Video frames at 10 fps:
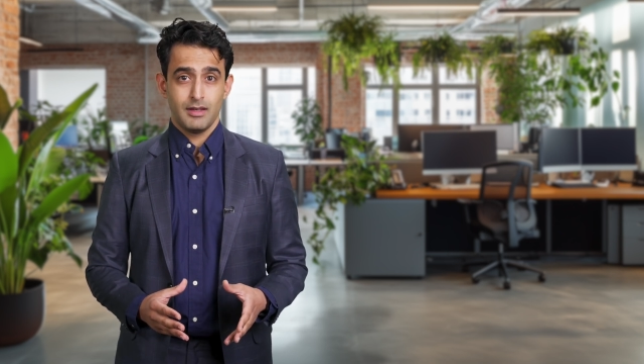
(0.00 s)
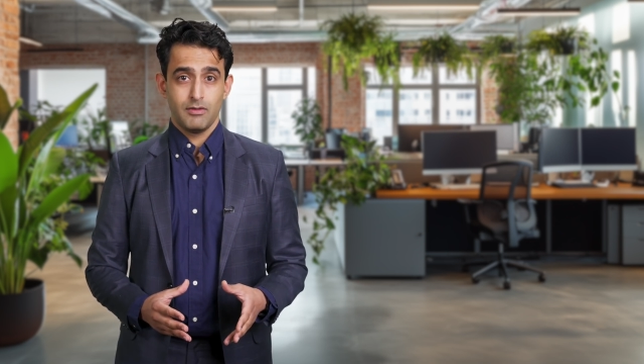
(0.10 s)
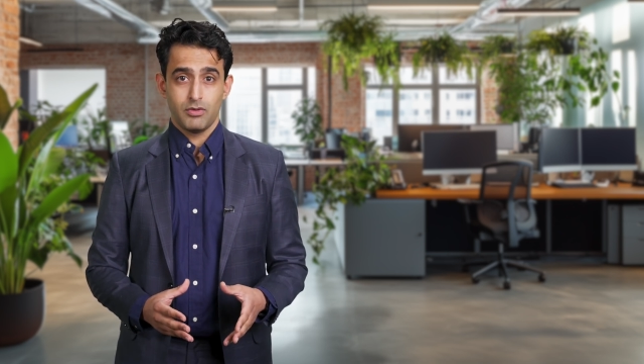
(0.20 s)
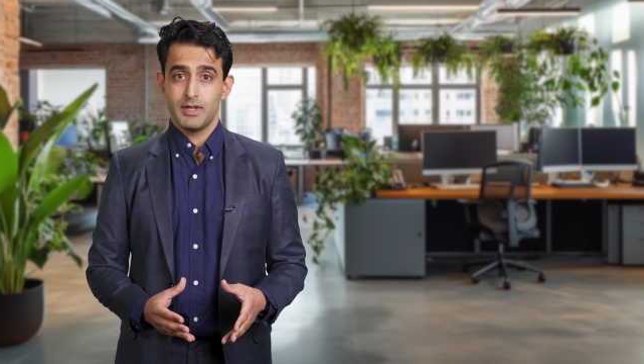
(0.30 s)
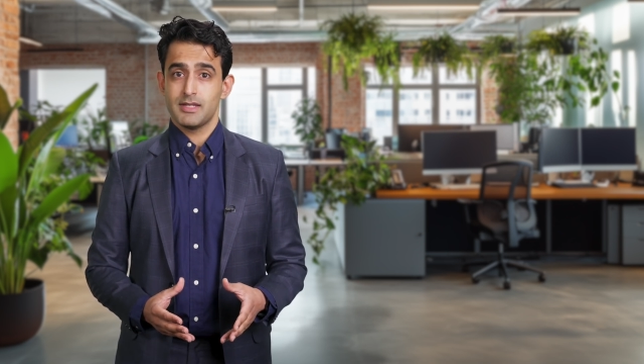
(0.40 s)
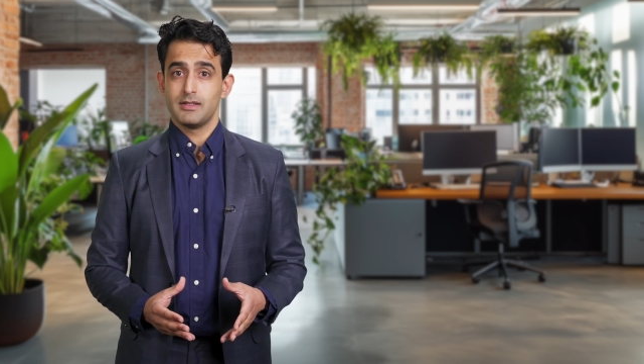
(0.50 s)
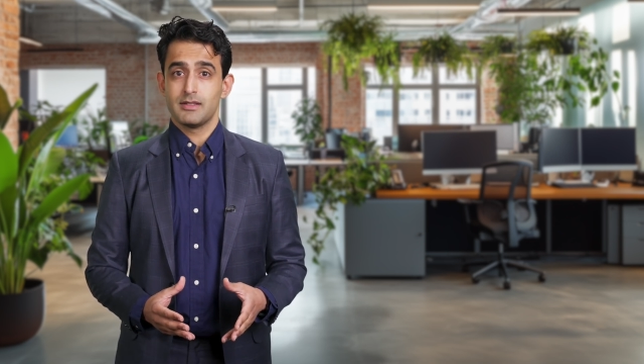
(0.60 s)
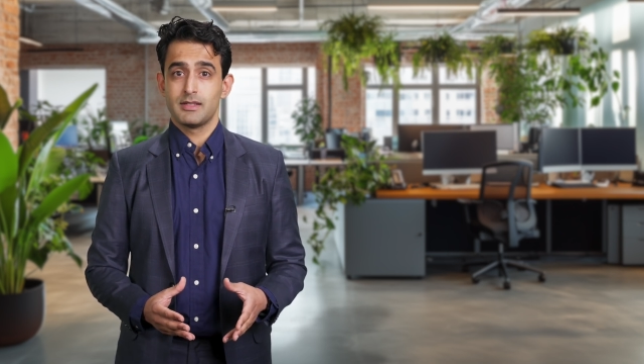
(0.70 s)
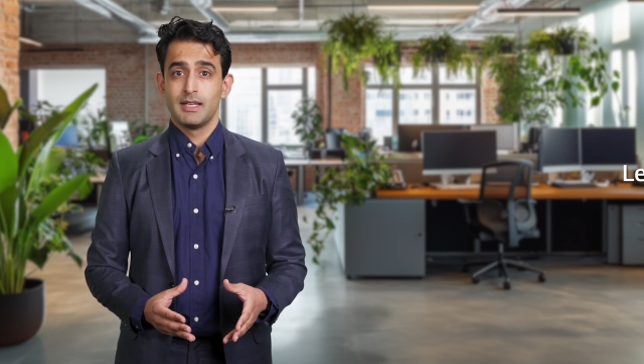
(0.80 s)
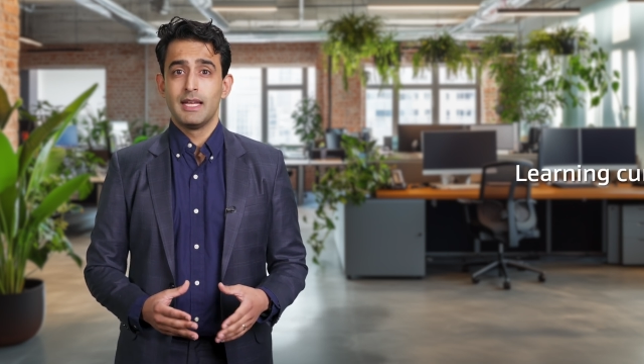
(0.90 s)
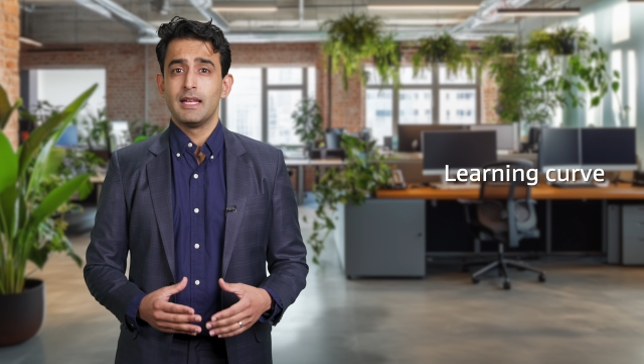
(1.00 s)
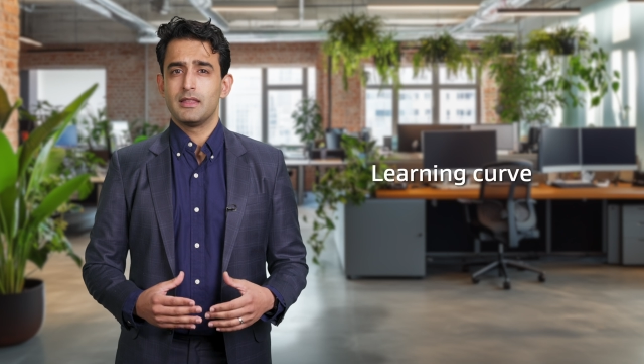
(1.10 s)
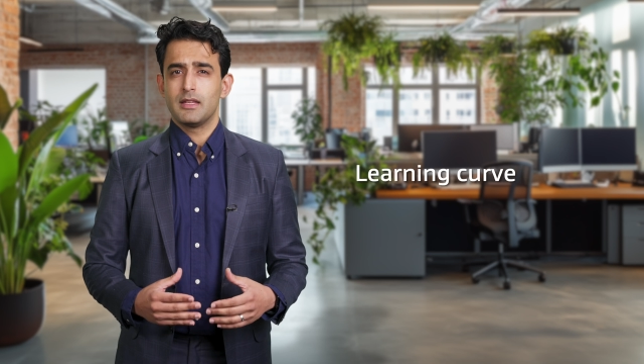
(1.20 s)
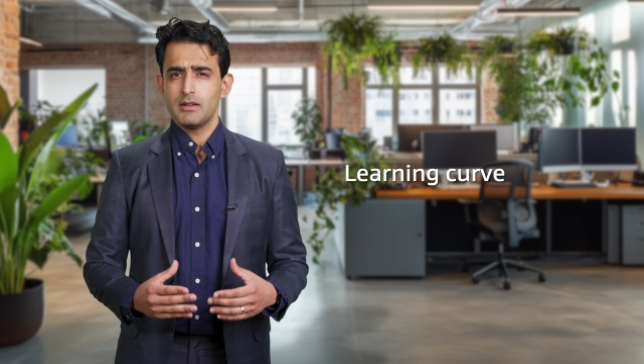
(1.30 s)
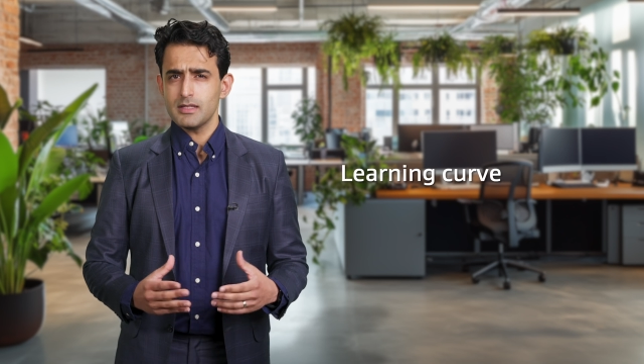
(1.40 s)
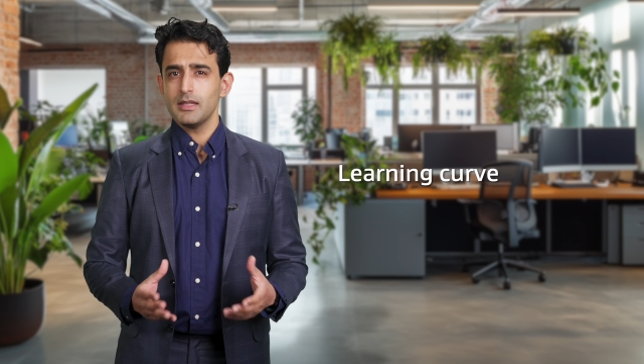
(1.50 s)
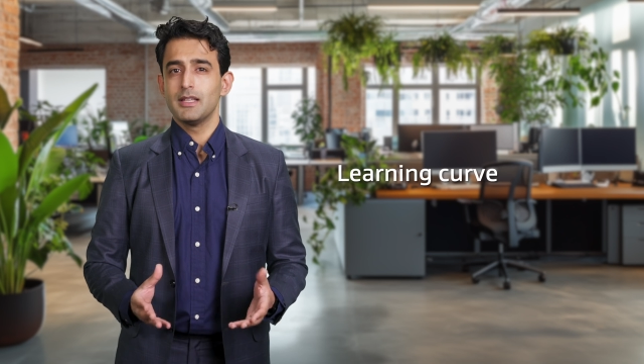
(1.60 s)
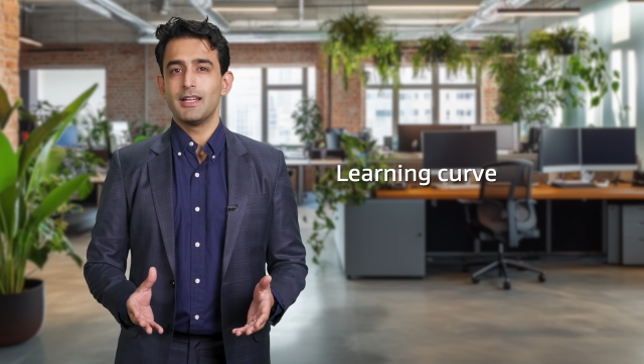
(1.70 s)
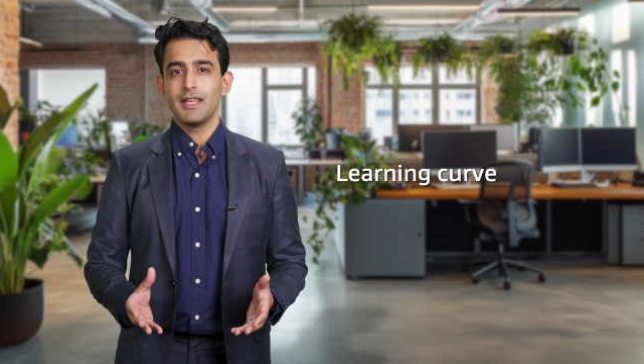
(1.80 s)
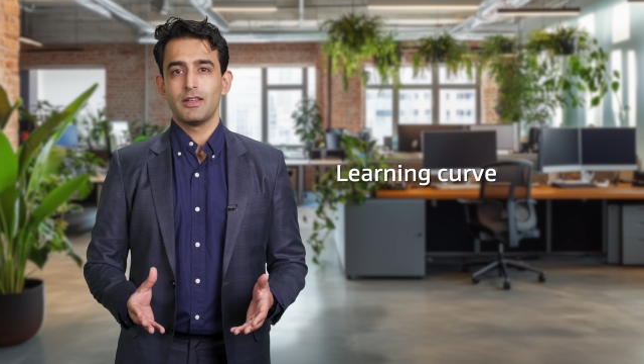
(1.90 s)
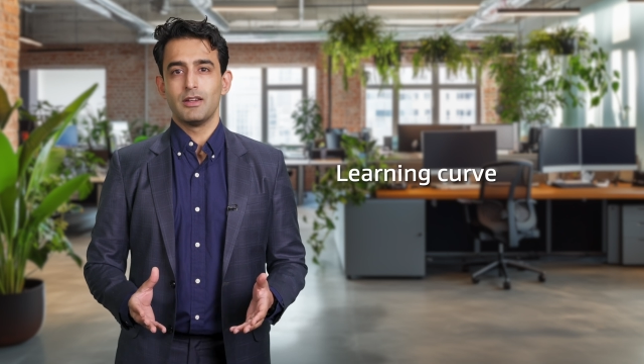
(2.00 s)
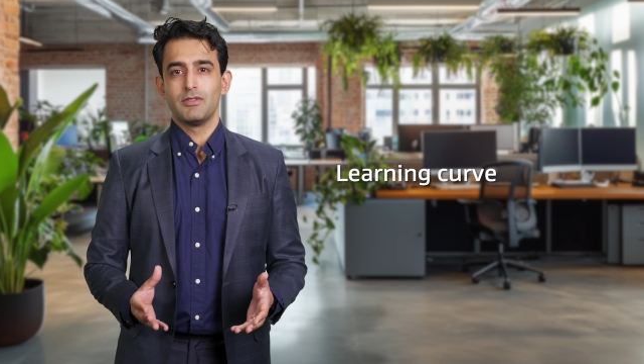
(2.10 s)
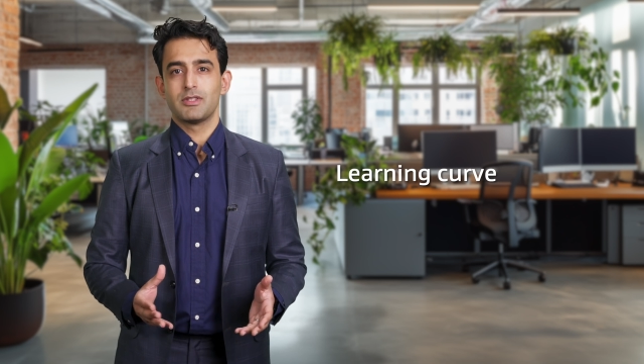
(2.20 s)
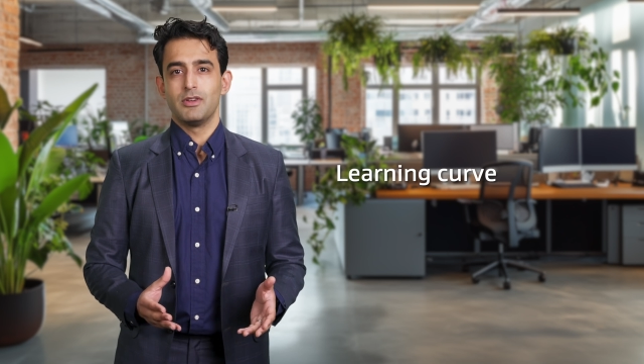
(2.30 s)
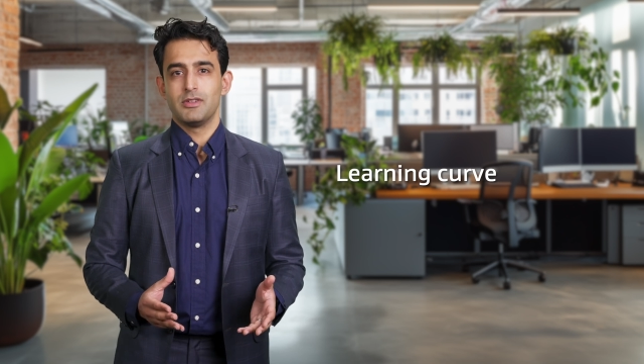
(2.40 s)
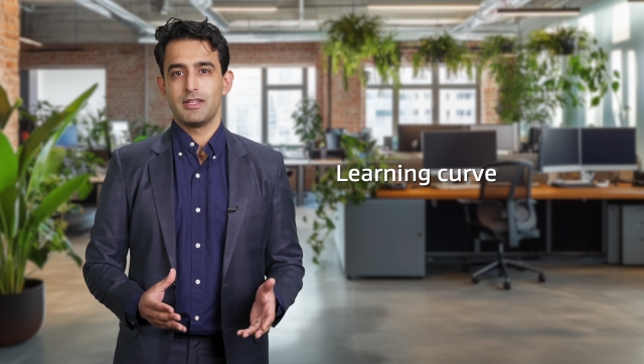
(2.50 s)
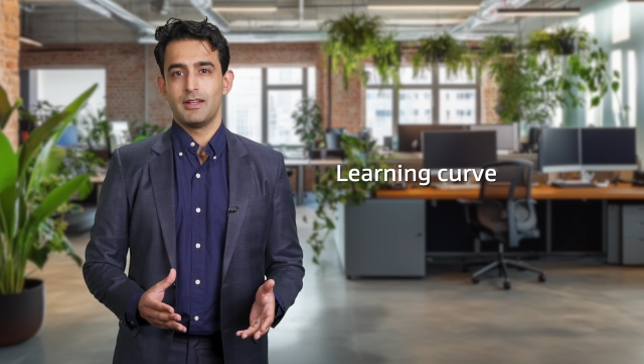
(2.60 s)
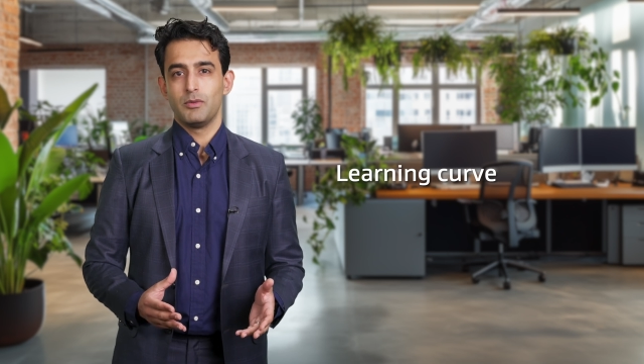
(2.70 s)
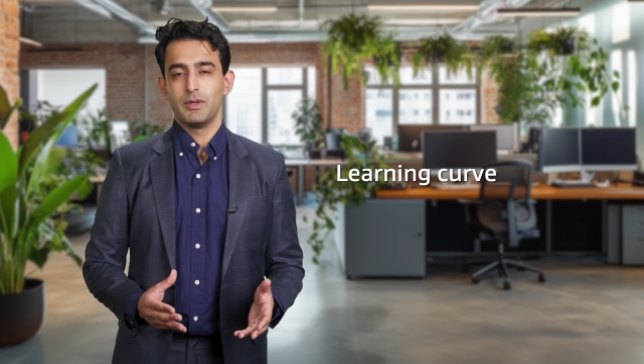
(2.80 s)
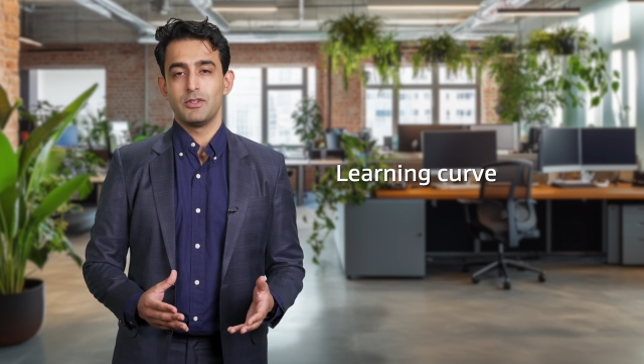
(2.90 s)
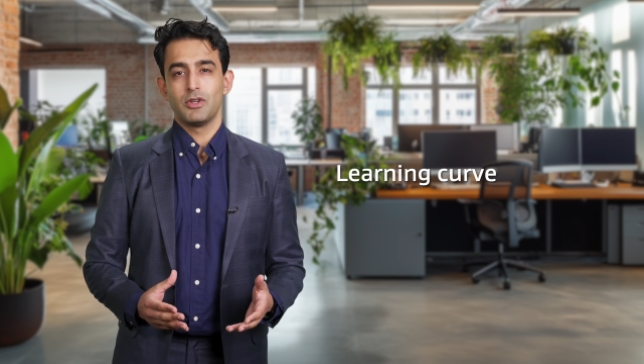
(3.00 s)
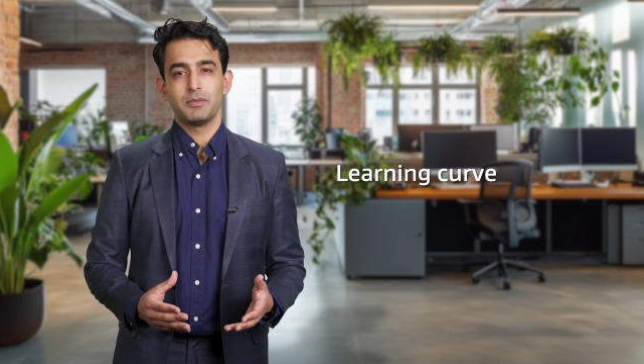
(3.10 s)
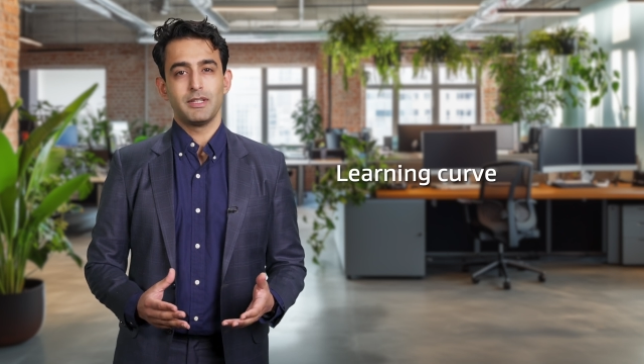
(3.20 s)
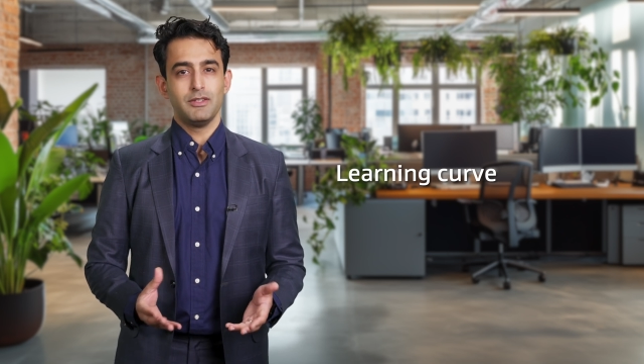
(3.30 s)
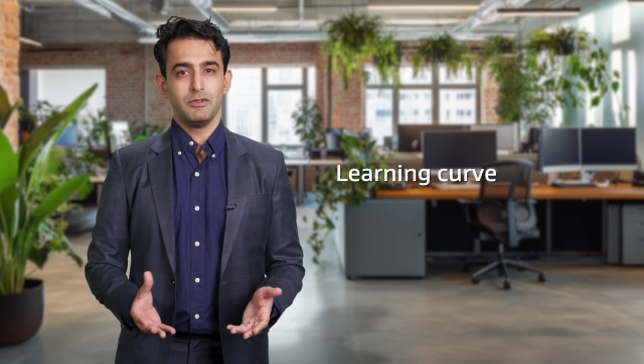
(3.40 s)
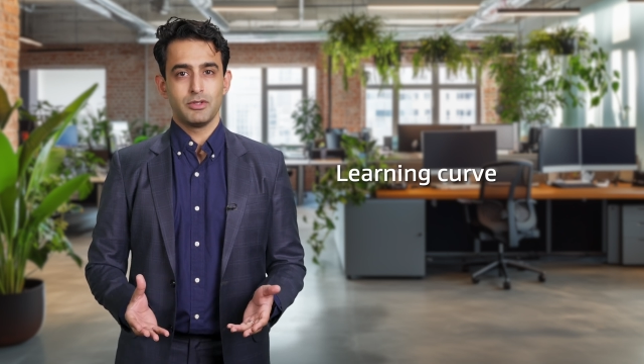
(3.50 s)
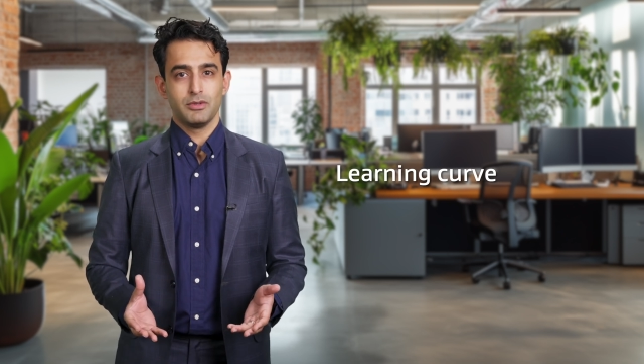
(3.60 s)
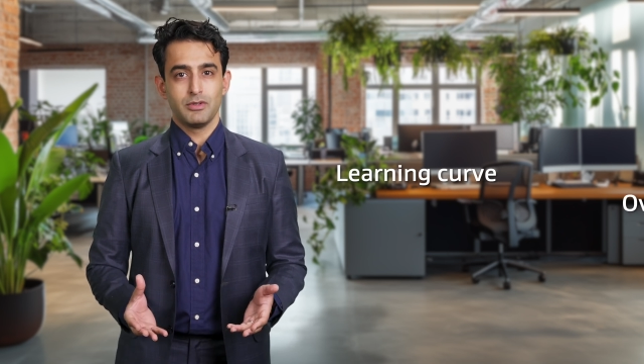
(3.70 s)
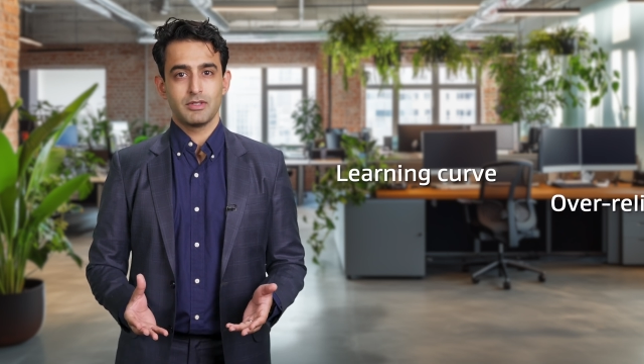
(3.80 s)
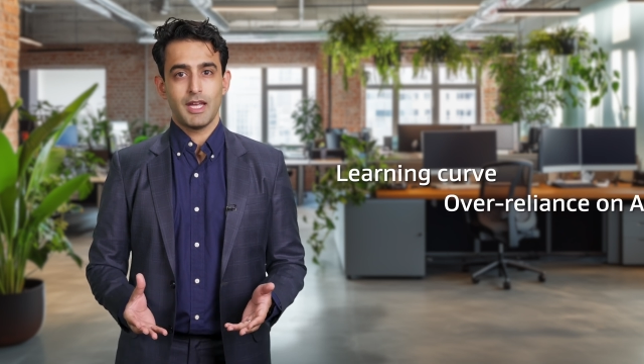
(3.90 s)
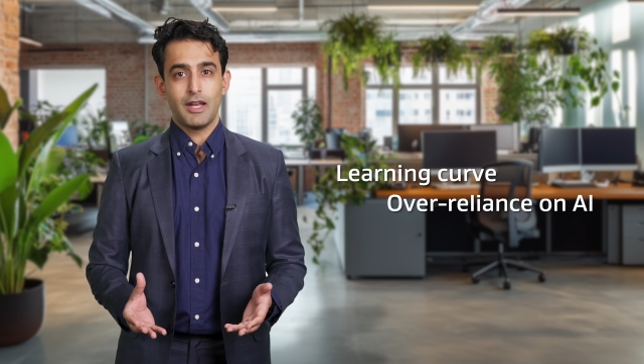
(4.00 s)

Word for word: For instance, there is a learning curve associated with adopting new tools,